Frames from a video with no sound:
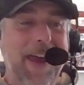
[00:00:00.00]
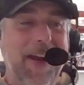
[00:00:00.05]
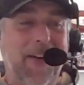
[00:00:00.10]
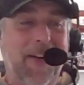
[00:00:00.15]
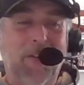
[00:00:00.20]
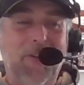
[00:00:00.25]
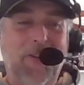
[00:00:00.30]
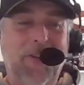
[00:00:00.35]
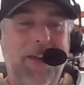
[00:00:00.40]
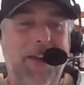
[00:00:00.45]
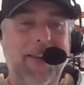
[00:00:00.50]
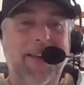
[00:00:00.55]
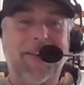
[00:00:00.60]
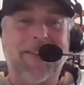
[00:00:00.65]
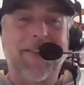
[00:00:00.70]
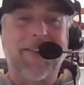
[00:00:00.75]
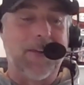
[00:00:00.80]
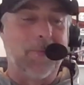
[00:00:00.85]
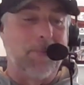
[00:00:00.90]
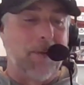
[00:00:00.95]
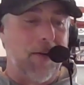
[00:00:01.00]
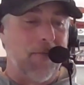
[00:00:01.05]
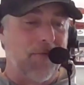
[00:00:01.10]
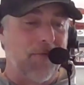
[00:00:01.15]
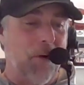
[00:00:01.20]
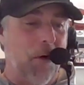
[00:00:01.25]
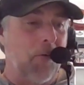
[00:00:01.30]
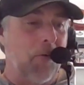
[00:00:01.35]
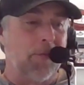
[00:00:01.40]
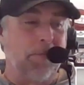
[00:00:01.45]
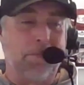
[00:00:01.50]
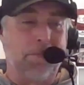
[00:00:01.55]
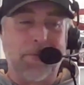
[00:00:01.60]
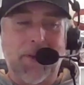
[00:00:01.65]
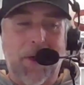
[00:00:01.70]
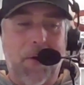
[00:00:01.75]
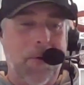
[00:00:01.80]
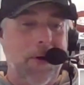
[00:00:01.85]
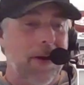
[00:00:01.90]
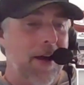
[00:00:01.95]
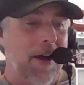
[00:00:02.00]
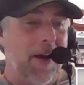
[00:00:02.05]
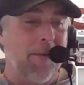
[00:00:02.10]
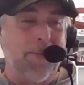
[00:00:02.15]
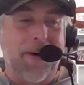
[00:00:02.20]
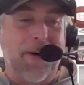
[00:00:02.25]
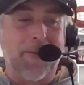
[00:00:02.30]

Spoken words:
And all of a sudden, it's like my phone's blowing up.